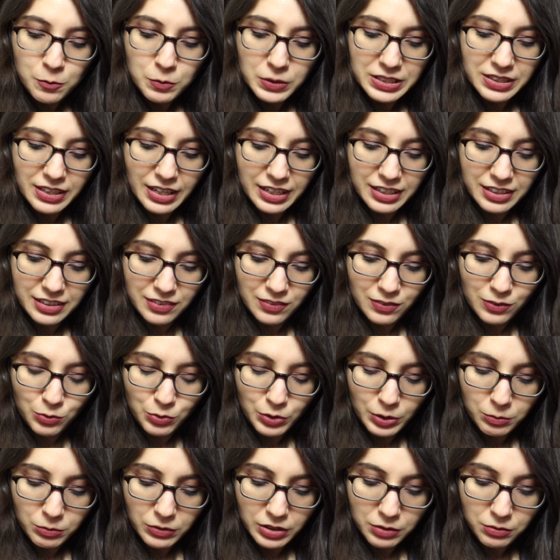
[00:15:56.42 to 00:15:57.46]
But that is
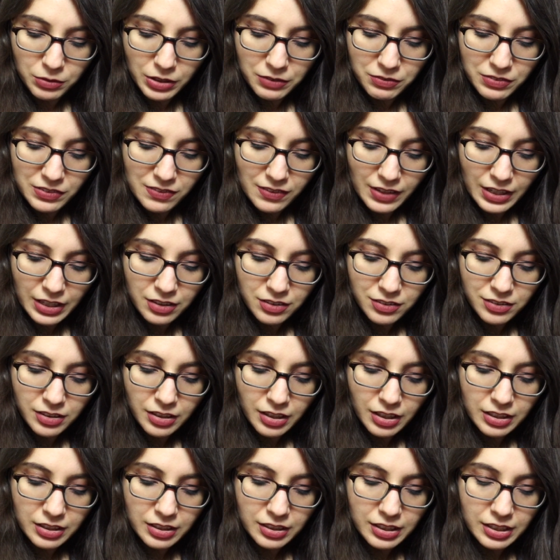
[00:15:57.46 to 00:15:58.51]
from the Raven
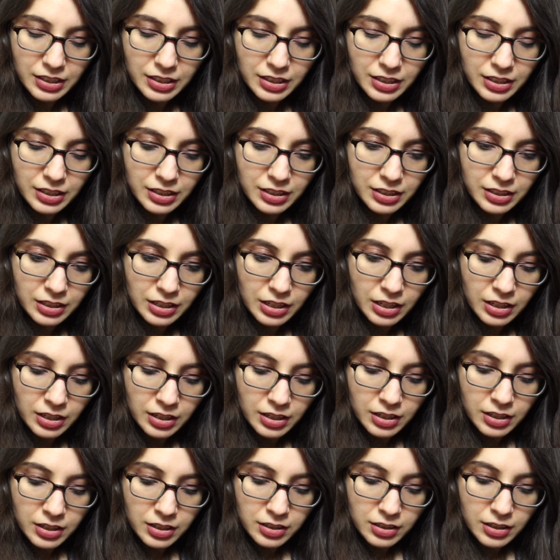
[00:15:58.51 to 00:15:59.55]
Cycle, the
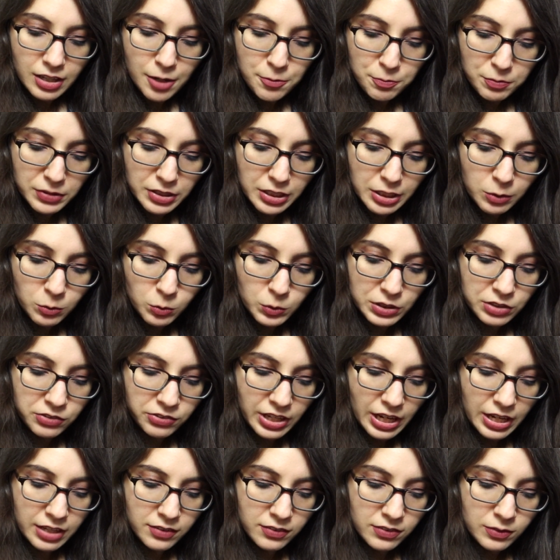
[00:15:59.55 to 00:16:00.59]
company which
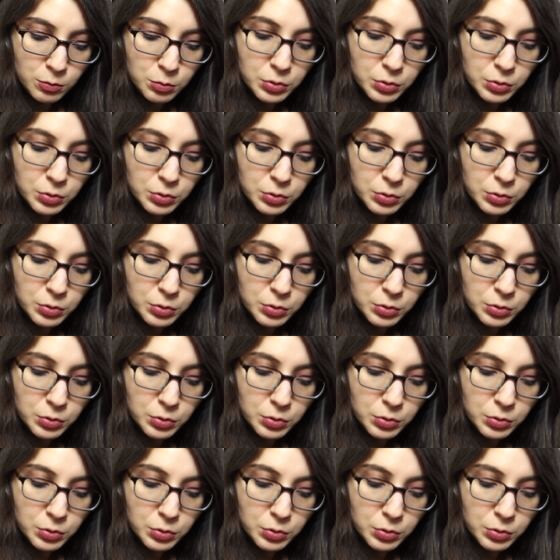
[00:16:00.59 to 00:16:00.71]
has